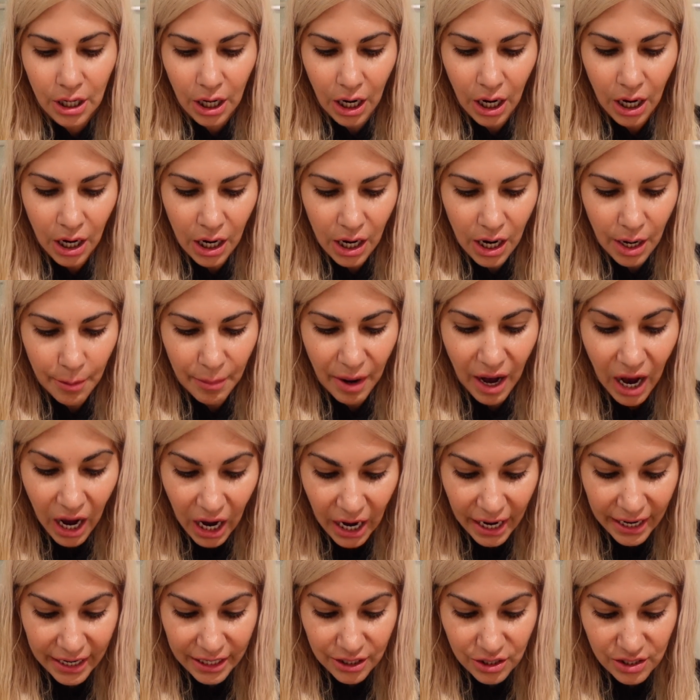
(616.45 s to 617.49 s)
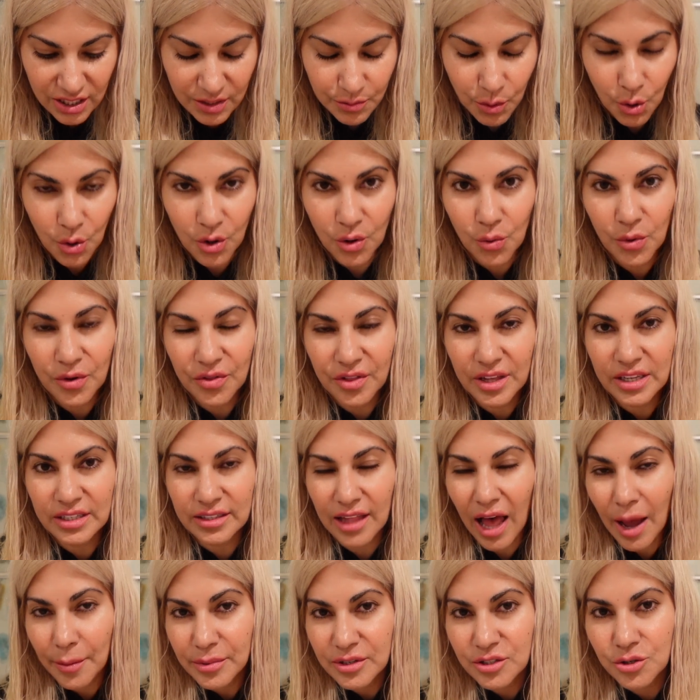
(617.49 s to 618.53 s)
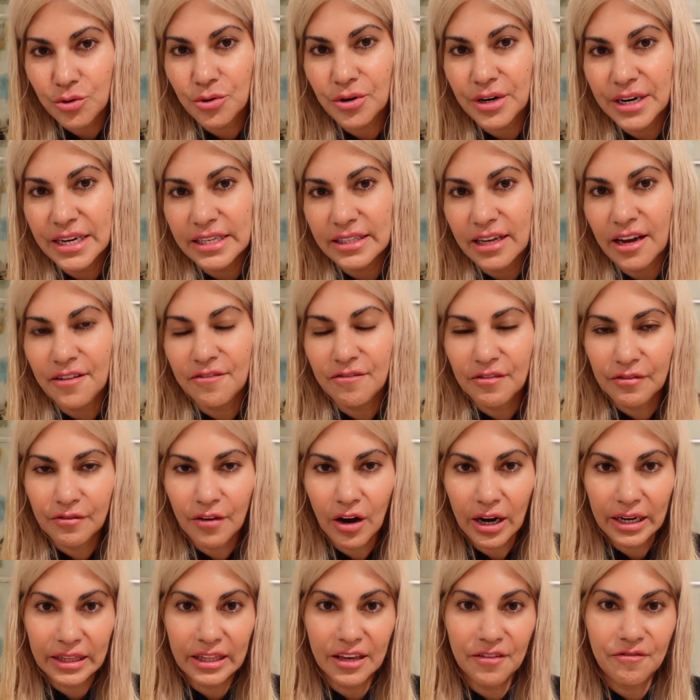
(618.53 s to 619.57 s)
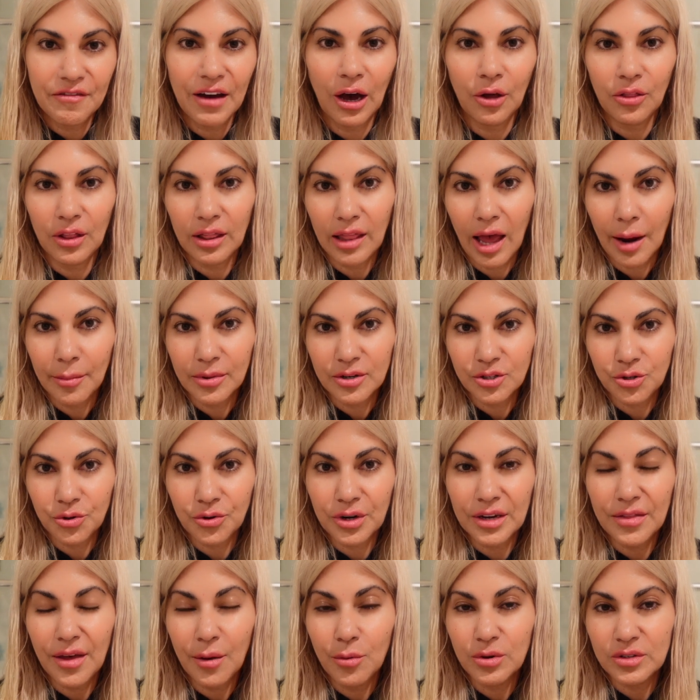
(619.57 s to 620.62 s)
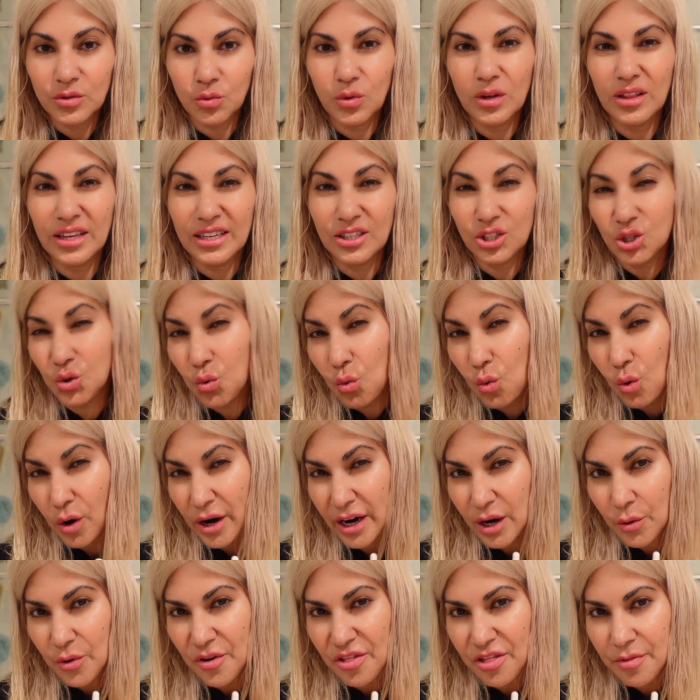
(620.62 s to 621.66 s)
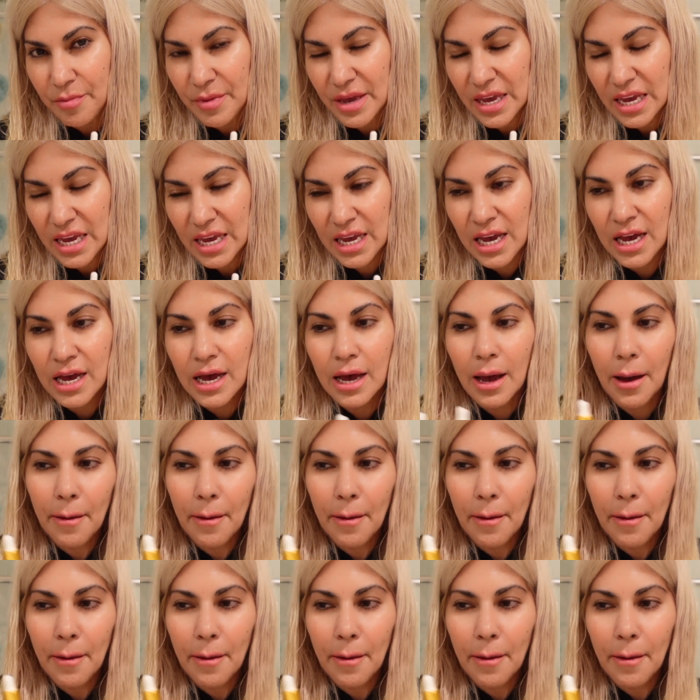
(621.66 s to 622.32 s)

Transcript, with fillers: um, I spoke with these laboratories I finally found a laboratory that was willing to work with me